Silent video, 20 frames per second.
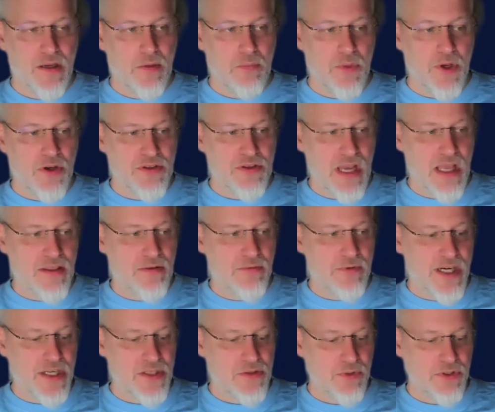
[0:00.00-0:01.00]
Because
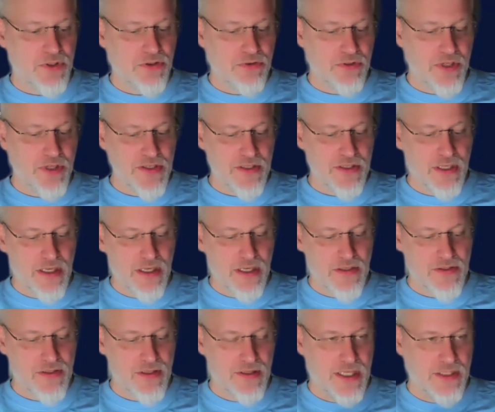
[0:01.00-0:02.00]
otherwise what you risk
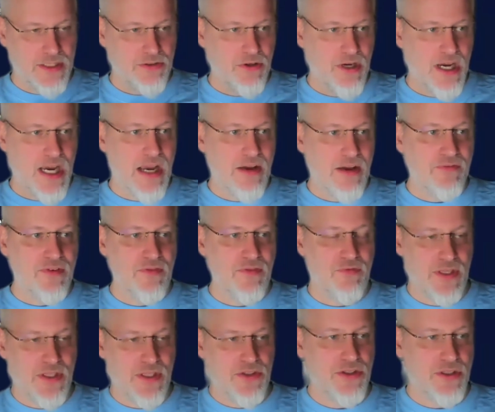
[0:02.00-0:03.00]
is that you have a
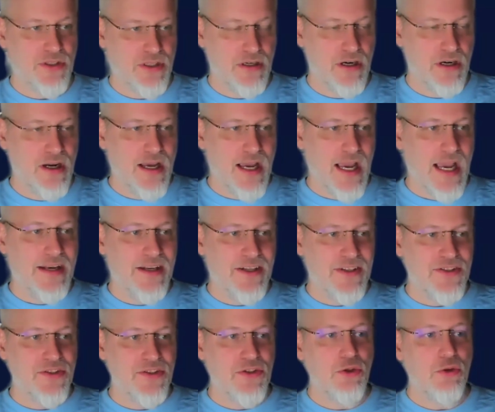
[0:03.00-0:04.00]
feature and
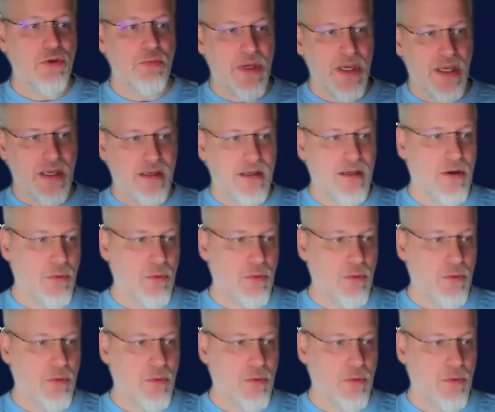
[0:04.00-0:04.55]
it's too big,